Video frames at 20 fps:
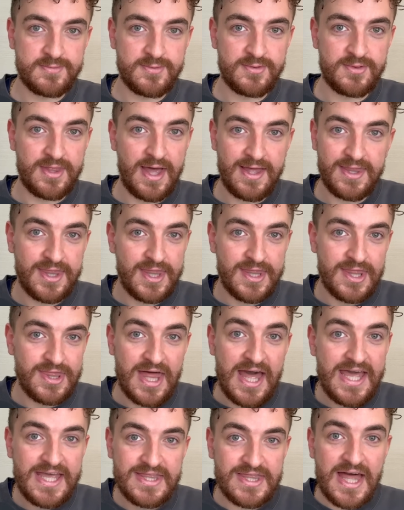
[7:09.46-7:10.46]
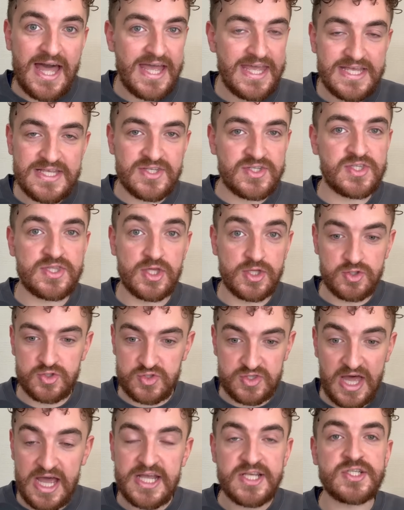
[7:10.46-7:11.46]
That is
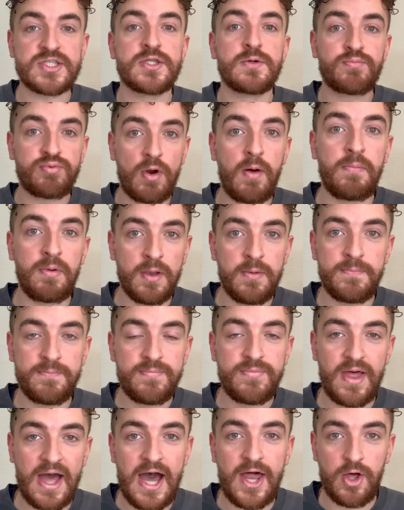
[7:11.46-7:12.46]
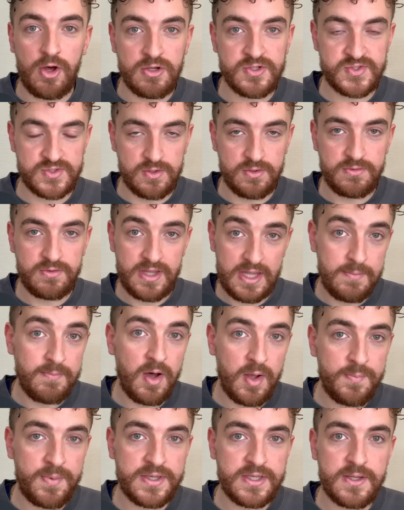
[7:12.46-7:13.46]
the problem at Arsenal, in
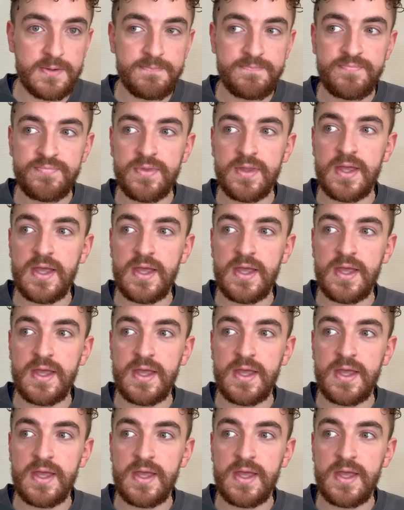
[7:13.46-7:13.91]
my opinion.